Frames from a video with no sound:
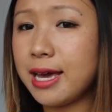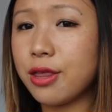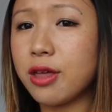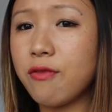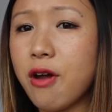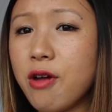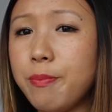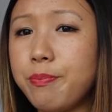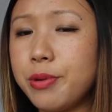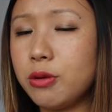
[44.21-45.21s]
It's a
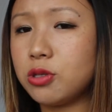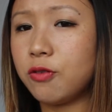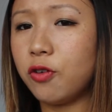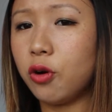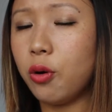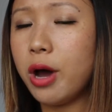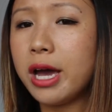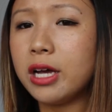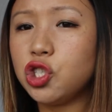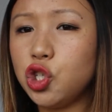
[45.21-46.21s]
very beautiful
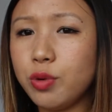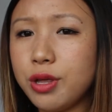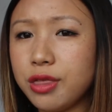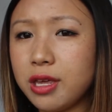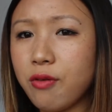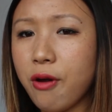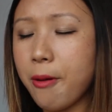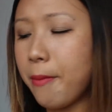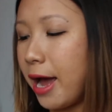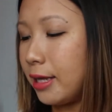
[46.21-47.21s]
dewy
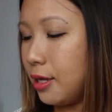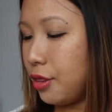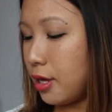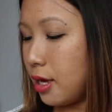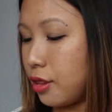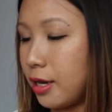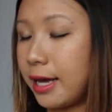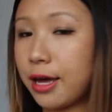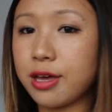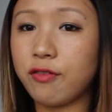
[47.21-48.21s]
serum, and this is,
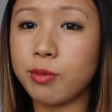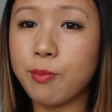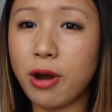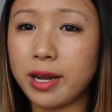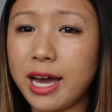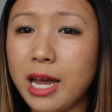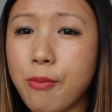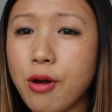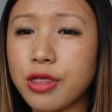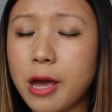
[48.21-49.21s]
like I said, from the brand Kypris.